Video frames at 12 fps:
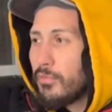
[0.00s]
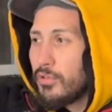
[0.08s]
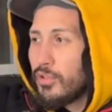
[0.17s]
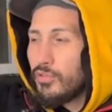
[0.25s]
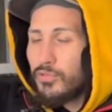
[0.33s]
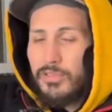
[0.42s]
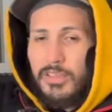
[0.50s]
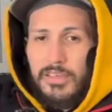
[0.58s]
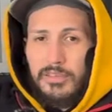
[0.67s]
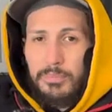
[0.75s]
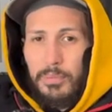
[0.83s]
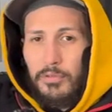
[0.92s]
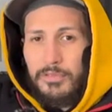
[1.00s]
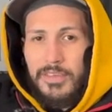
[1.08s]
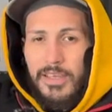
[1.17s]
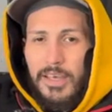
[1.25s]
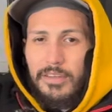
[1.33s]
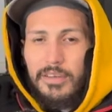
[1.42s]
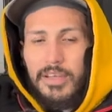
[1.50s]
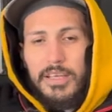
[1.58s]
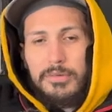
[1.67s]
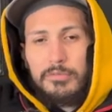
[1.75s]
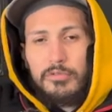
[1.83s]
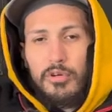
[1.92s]
you use these both together,
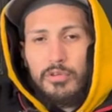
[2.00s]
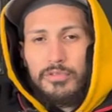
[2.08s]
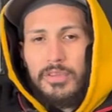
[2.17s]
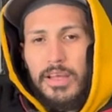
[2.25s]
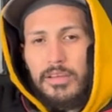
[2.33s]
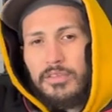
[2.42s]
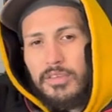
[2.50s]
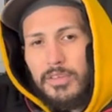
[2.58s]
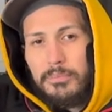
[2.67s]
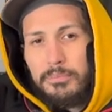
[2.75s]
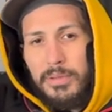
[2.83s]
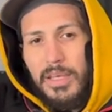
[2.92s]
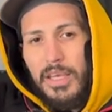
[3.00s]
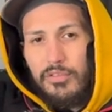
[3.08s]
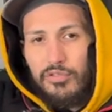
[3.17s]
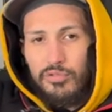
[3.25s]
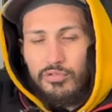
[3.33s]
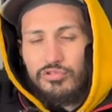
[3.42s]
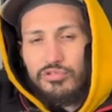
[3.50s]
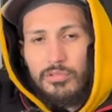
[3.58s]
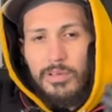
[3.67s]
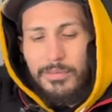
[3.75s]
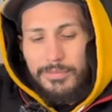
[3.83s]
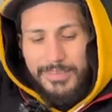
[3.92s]
it goes down to the pH
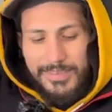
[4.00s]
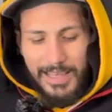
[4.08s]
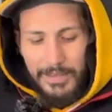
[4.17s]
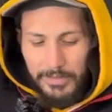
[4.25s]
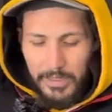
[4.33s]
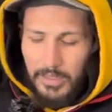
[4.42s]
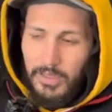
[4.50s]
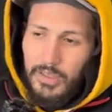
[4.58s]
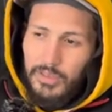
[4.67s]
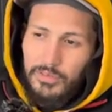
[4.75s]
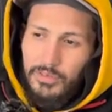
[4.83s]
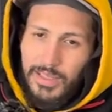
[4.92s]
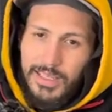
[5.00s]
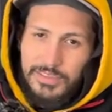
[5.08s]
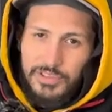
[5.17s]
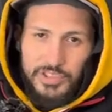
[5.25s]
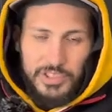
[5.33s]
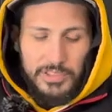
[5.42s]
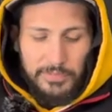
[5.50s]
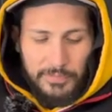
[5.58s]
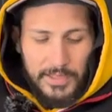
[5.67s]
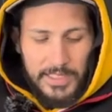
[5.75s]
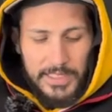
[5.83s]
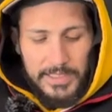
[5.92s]
neutral of seven. So that is just
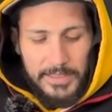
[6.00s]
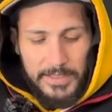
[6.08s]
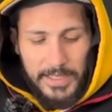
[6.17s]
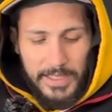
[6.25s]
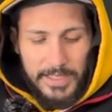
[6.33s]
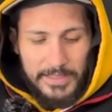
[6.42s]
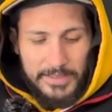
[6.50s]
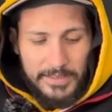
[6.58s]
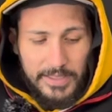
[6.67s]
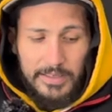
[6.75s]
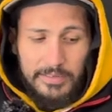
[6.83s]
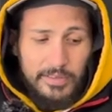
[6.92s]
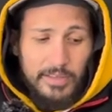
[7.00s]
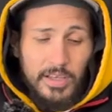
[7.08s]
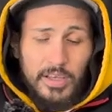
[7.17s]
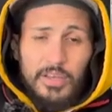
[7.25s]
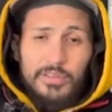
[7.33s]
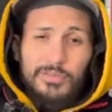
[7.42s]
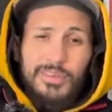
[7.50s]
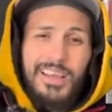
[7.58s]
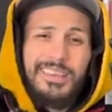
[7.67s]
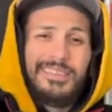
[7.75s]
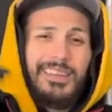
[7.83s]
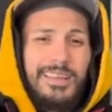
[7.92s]
fine. And yes, so if you
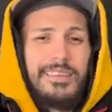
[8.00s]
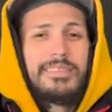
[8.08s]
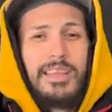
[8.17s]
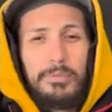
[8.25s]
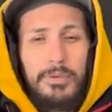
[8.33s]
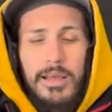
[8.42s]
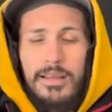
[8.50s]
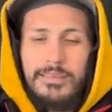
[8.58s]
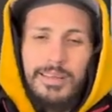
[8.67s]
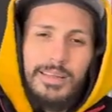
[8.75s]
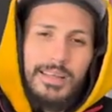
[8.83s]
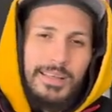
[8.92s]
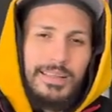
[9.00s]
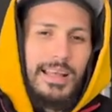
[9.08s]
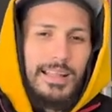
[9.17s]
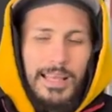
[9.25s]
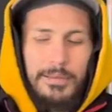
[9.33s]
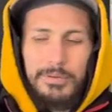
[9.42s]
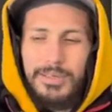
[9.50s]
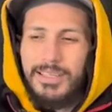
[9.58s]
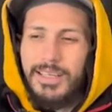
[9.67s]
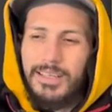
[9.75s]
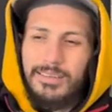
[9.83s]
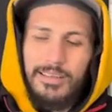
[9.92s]
guys like this type of content, hit that like button,
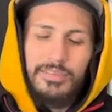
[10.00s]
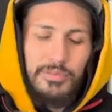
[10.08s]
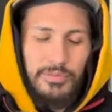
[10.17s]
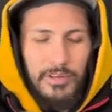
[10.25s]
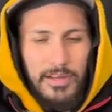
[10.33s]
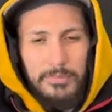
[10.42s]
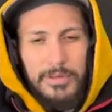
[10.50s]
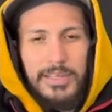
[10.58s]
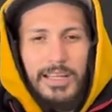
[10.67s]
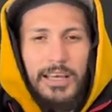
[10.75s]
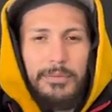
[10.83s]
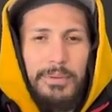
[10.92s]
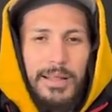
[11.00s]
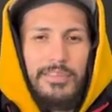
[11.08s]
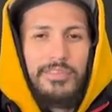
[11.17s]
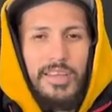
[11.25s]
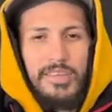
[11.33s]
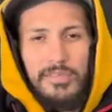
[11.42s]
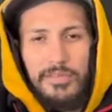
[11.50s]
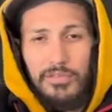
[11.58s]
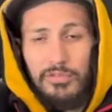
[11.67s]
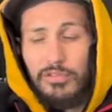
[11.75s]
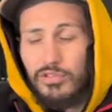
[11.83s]
hit that subscribe button. I apologize if this was